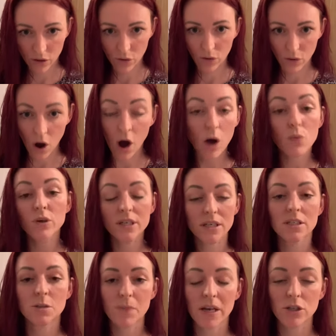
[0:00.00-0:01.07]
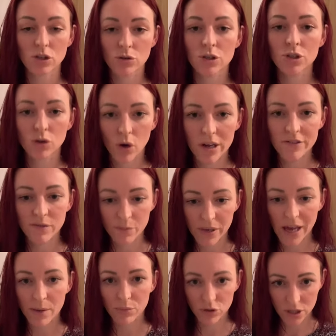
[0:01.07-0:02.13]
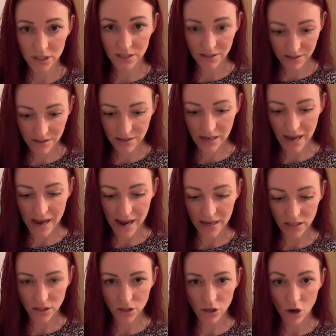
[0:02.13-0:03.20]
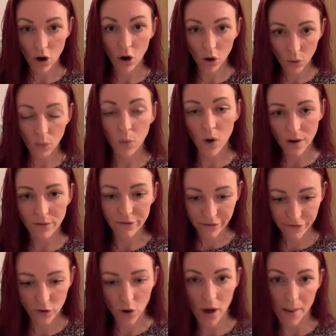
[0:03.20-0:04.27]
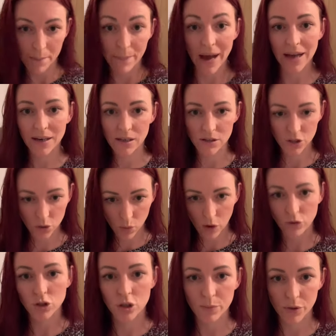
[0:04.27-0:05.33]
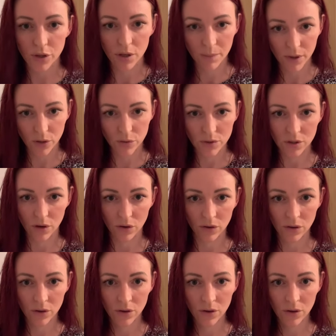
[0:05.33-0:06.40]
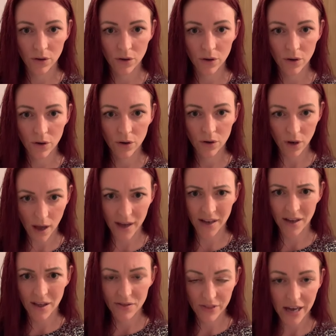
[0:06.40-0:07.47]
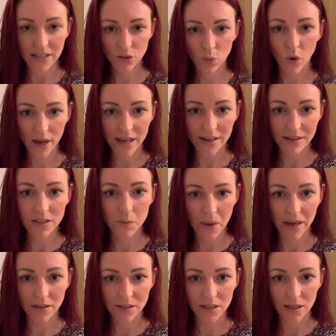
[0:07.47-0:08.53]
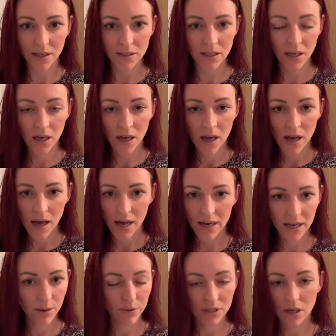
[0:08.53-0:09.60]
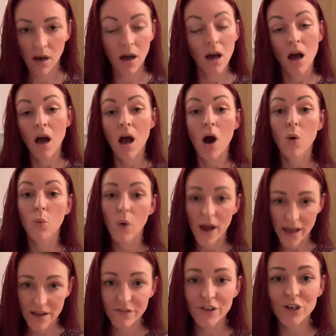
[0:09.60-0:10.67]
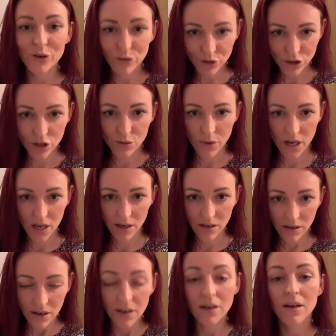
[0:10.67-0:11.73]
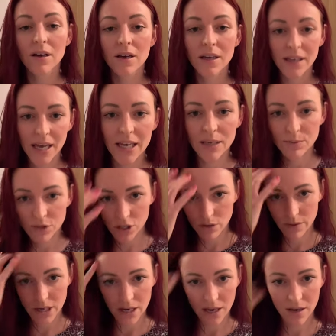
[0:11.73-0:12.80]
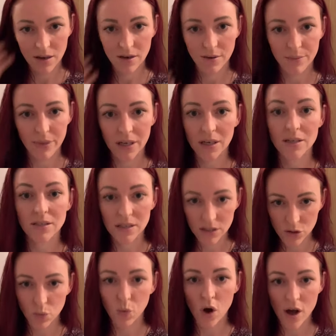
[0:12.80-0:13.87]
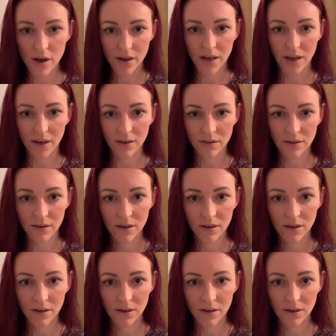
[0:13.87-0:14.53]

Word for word: I would expect you to not even be able to stand on one foot and balance whilst you put your boots on. Like, that's what he expected. And he was like, whatever you're doing, keep doing it because it's working.